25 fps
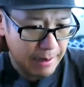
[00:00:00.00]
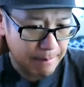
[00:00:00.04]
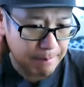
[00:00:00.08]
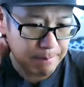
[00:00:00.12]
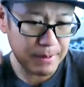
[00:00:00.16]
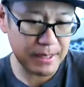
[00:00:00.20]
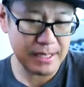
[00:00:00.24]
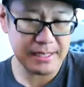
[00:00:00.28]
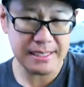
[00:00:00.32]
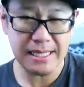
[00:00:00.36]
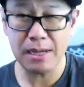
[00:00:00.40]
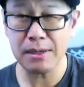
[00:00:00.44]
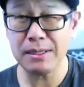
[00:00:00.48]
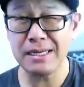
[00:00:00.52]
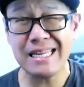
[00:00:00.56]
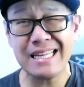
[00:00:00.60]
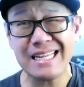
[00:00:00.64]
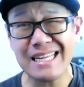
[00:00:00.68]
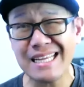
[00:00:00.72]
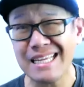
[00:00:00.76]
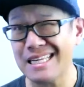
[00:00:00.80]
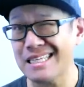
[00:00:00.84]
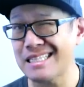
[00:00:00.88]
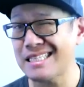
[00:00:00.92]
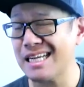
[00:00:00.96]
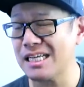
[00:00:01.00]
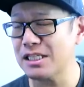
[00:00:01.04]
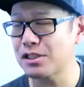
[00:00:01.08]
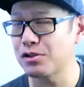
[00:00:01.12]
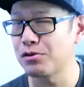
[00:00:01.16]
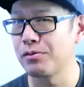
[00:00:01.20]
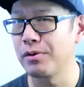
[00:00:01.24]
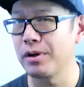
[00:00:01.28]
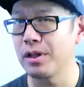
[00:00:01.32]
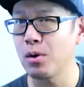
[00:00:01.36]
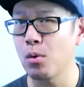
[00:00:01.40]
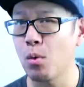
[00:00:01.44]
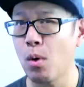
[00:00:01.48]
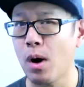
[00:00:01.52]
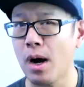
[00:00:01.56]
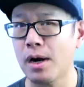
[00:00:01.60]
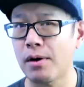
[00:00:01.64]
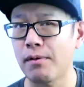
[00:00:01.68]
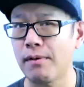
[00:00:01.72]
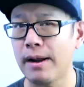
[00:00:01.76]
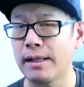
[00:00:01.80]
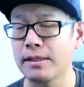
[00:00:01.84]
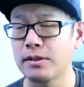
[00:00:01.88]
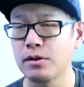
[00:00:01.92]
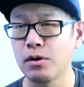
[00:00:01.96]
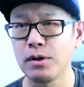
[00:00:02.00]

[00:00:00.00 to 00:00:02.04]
because I didn't get a chance to really walk around.